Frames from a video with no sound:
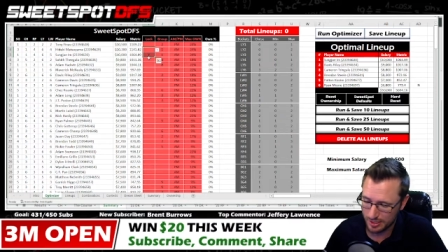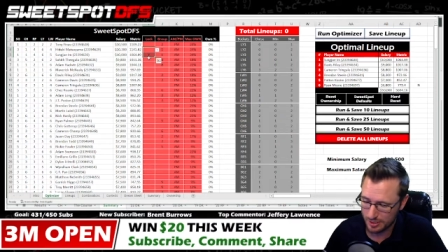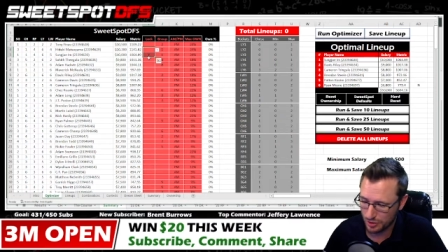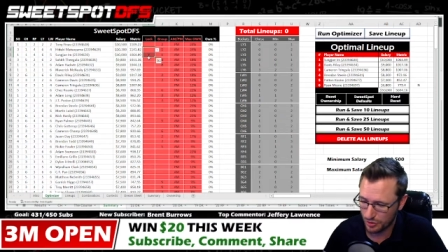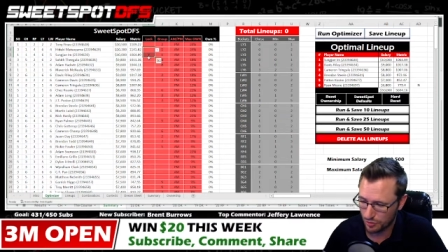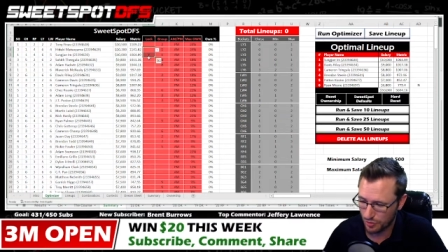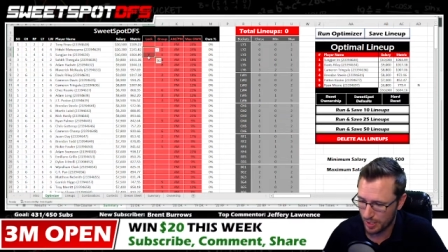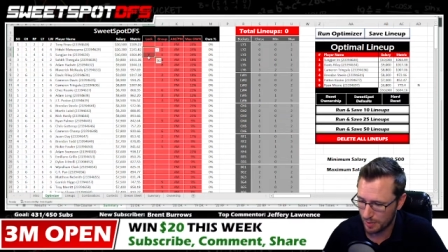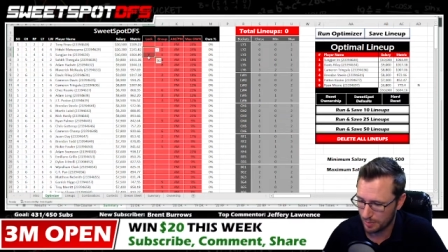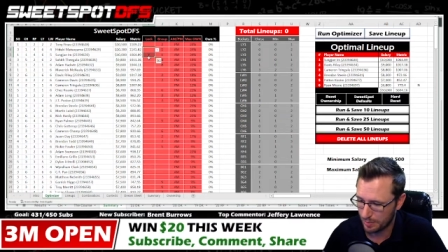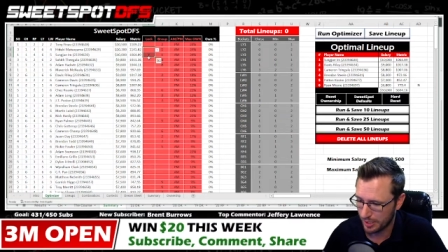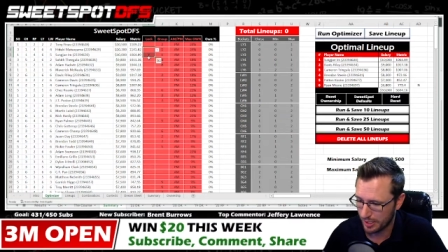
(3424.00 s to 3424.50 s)

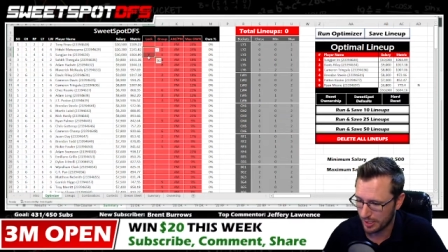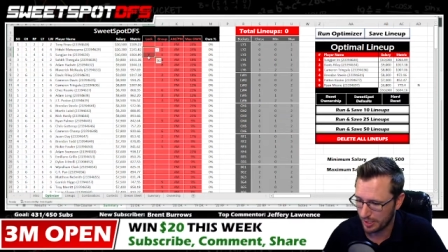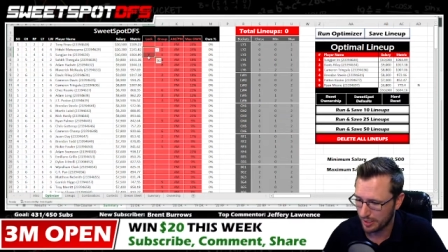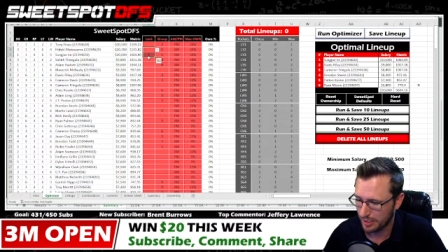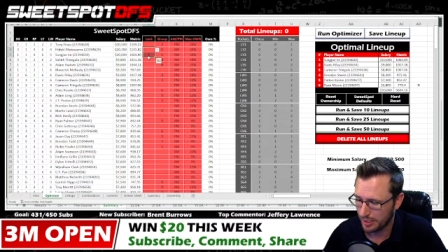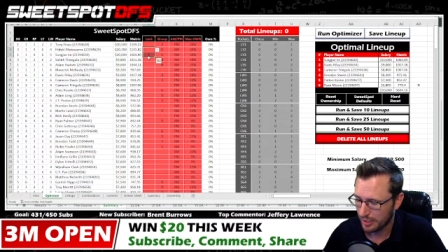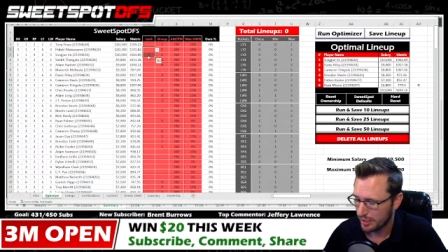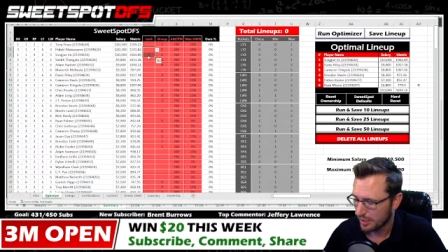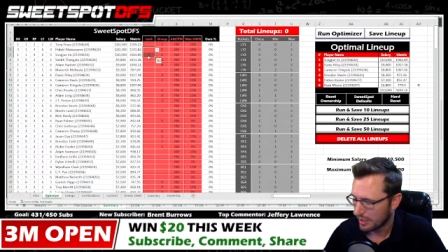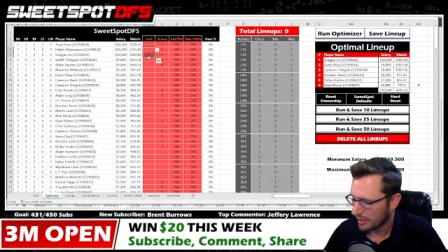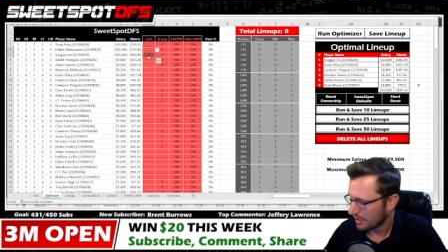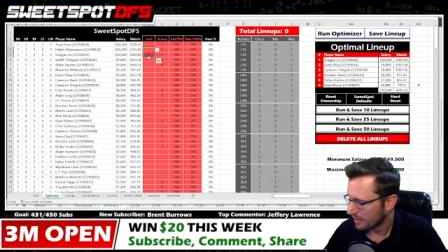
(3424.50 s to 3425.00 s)
great play.
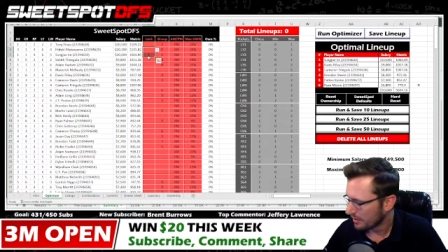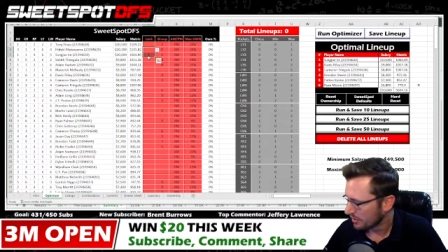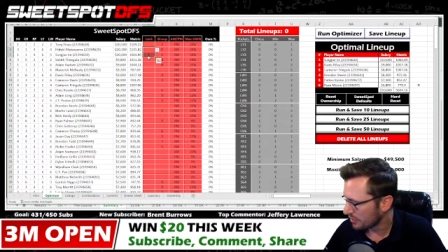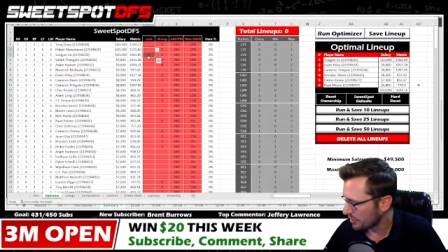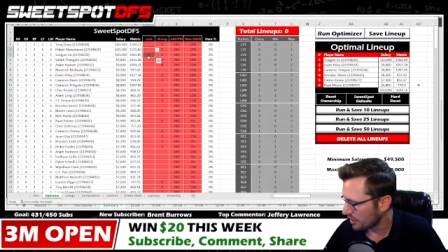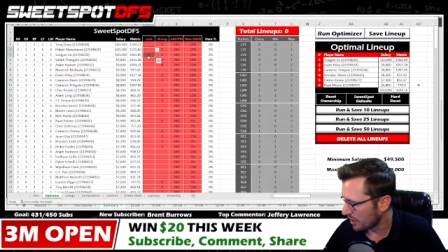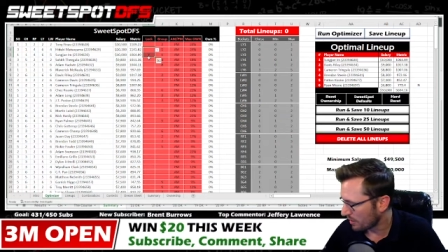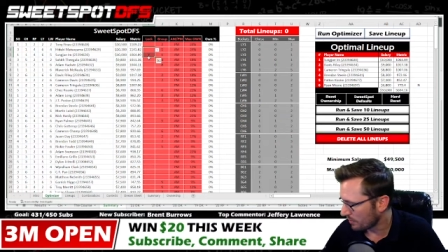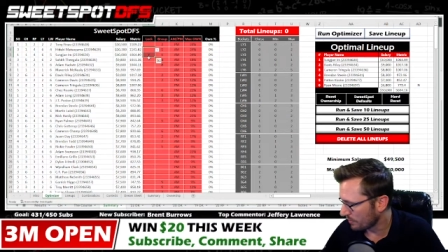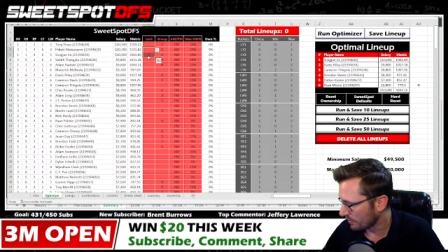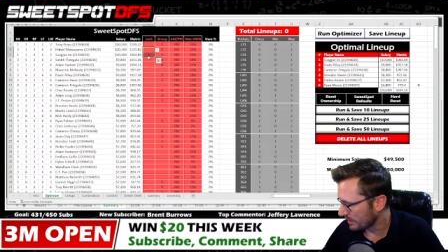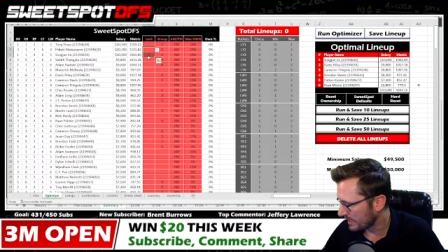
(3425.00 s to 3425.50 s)

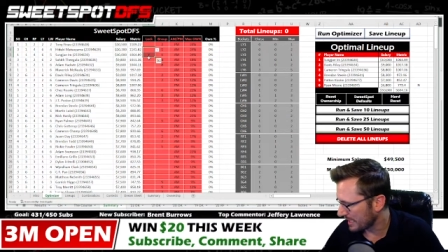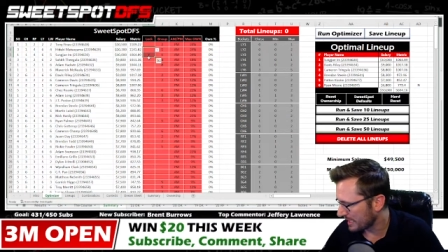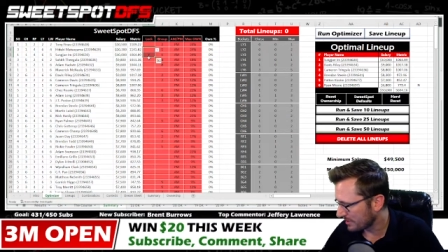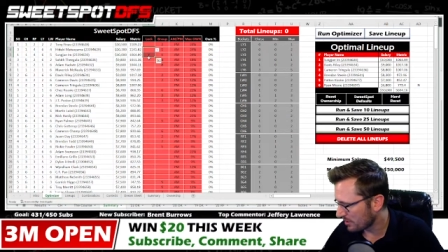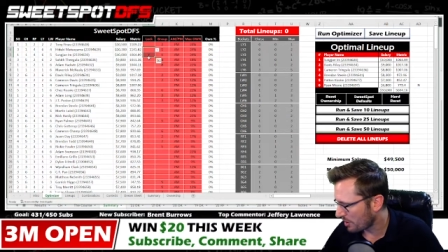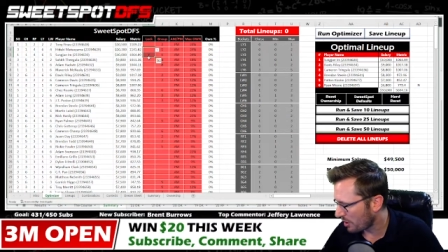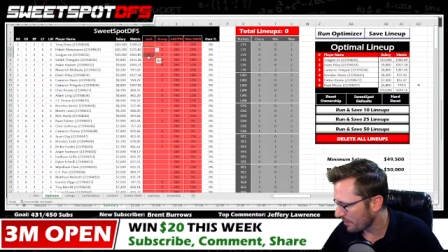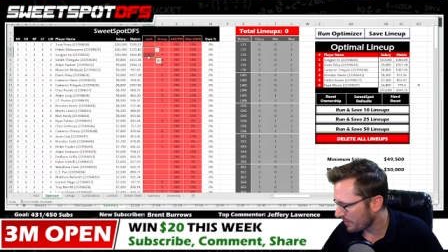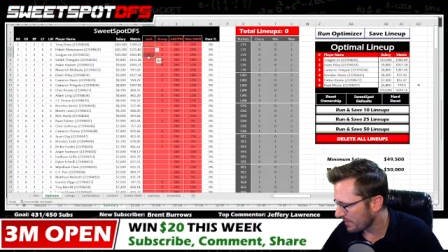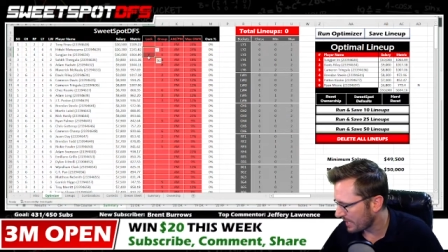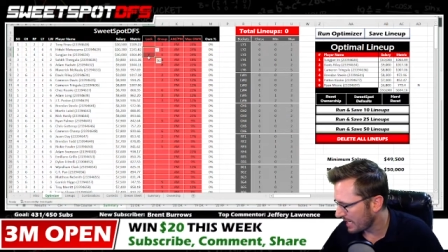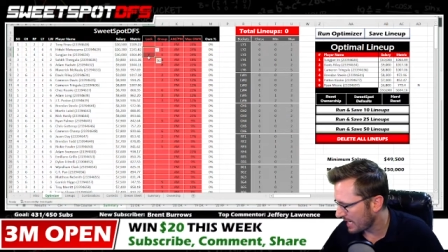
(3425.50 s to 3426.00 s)
So that's all
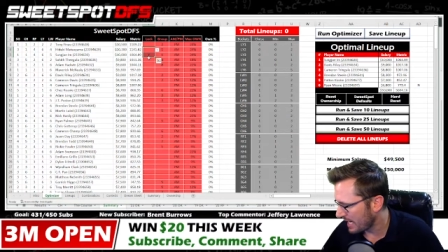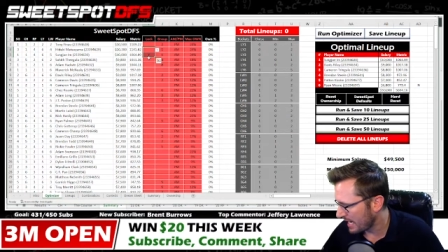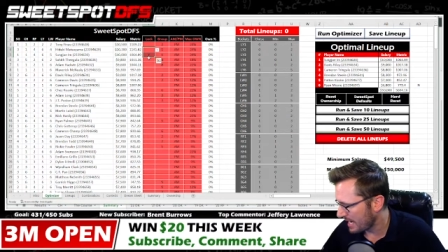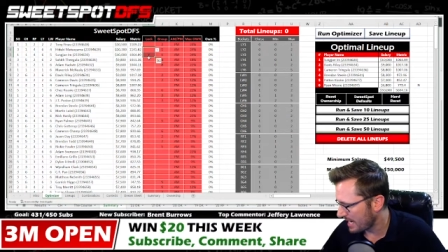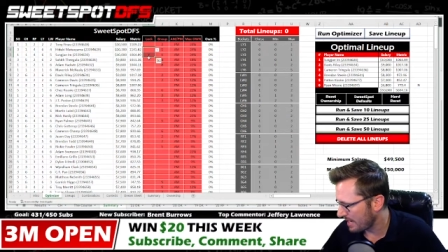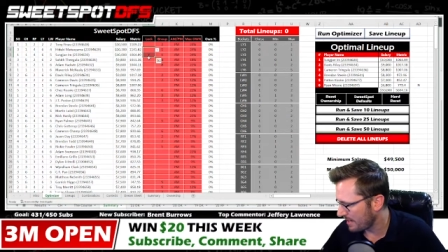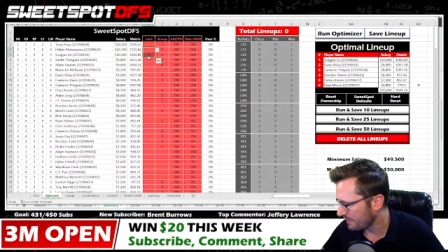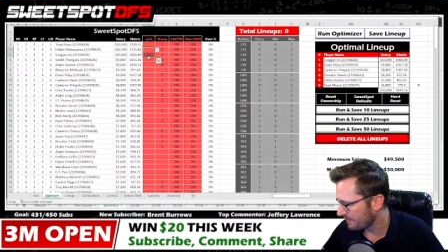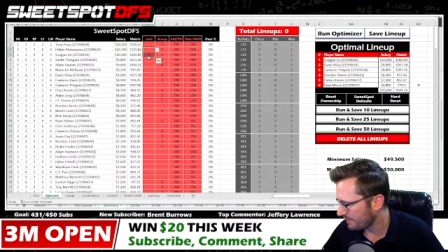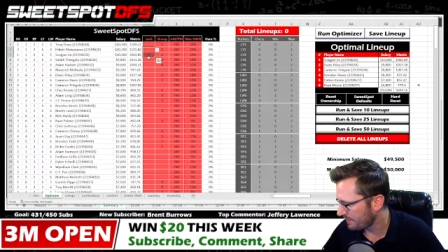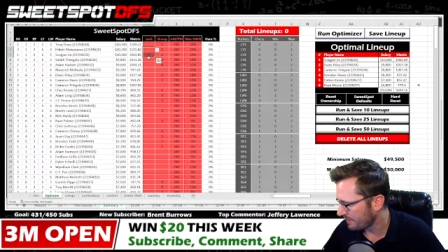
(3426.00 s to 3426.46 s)
that I have